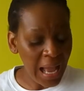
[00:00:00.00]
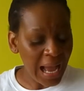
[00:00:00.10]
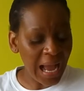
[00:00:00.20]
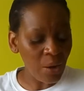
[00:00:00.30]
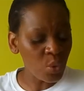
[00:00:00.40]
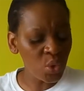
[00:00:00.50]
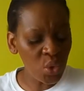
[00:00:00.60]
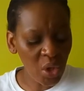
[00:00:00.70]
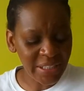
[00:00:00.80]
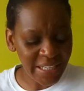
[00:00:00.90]
I would
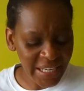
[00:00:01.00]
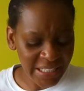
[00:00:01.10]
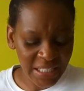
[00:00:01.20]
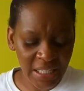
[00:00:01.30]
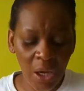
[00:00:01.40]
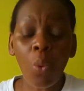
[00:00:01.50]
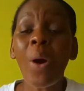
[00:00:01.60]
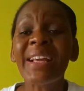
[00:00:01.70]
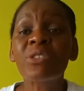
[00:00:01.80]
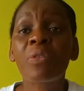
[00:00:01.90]
not eat the
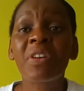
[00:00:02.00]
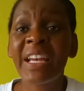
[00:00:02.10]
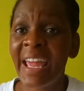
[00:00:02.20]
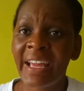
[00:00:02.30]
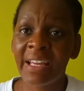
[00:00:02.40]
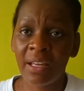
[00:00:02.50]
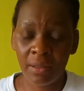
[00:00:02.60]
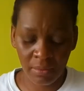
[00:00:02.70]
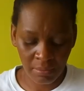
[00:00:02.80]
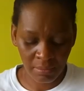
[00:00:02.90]
white of an egg
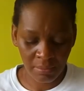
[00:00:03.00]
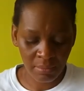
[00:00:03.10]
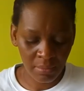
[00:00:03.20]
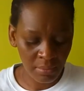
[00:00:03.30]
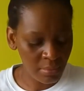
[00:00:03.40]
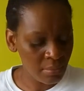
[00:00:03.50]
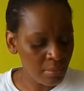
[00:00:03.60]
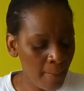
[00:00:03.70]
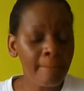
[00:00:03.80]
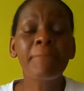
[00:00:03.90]

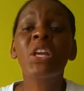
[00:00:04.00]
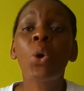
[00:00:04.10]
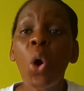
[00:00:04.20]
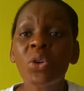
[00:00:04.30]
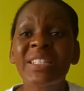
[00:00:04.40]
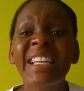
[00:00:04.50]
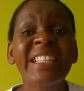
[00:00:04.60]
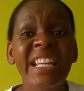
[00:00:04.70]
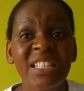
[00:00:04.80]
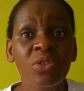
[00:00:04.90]
because it
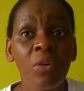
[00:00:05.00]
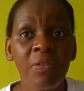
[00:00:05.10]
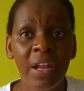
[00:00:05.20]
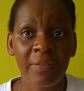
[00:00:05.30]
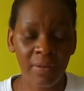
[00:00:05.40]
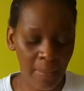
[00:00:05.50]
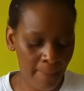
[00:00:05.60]
has no flavor.